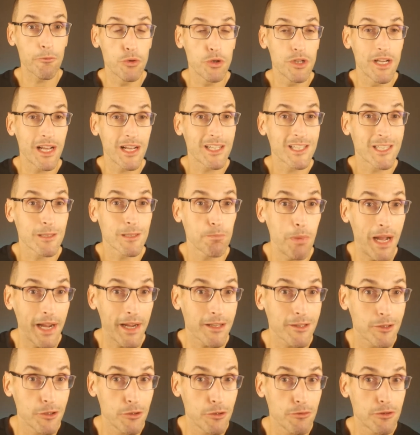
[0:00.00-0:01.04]

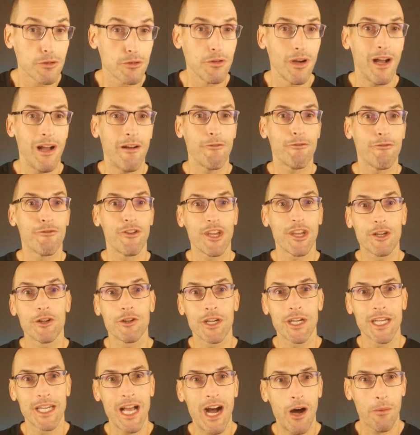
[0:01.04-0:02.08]
expect you to have figured
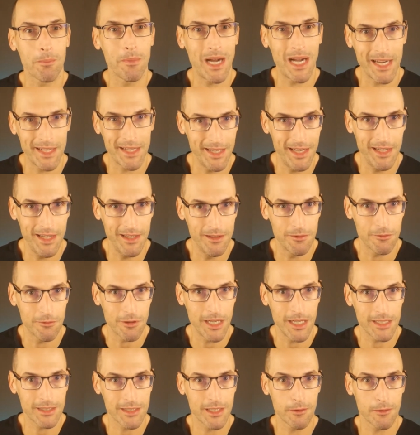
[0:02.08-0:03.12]
it out by then,
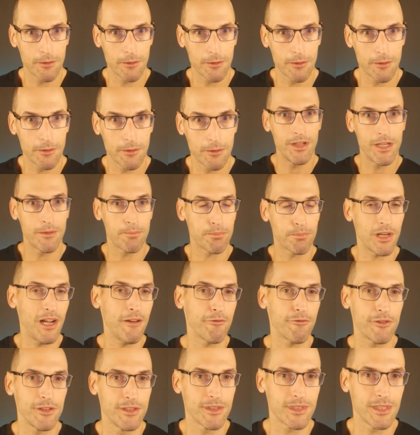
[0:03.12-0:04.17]
right? They would have their
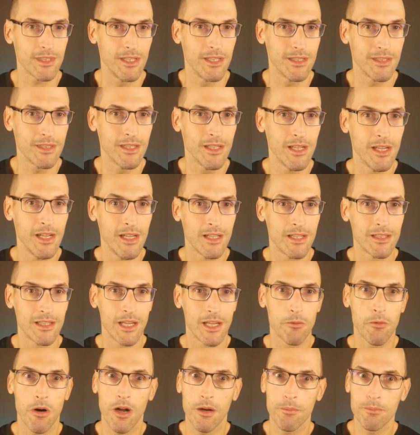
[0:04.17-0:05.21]
preferences. They
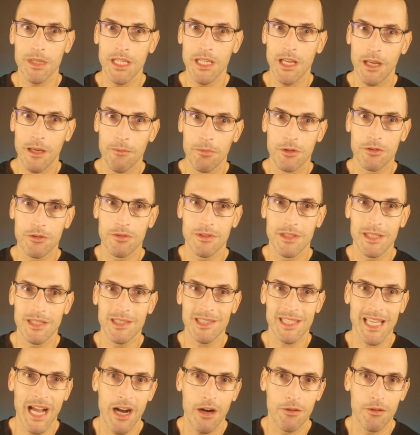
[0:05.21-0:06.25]
won't be able to
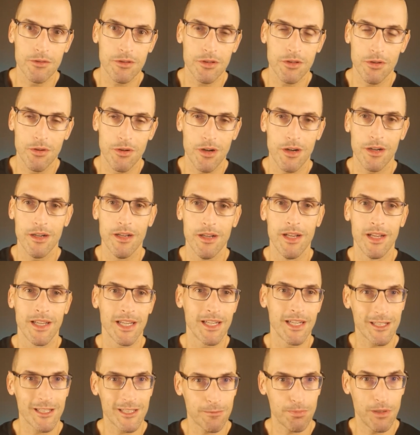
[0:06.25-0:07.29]
discount your
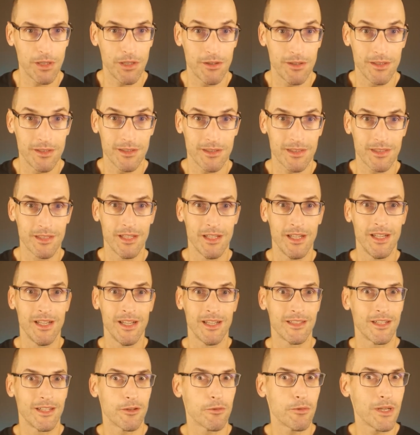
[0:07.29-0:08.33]
inexperience.
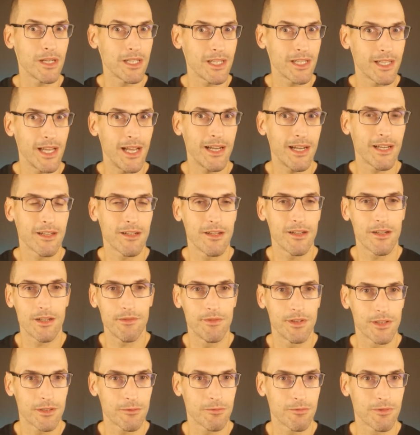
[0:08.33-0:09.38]
They're already getting
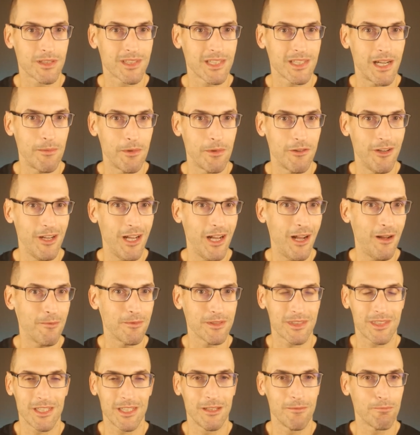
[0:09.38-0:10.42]
nervous with some of it. I'm
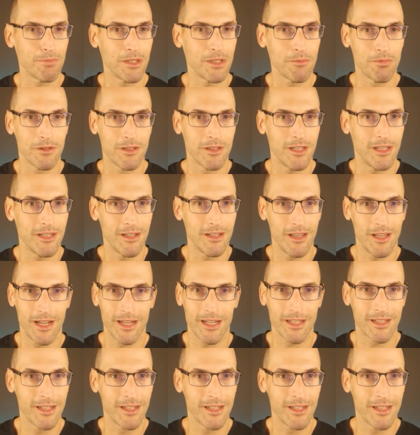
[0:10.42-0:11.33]
seeing people that are like,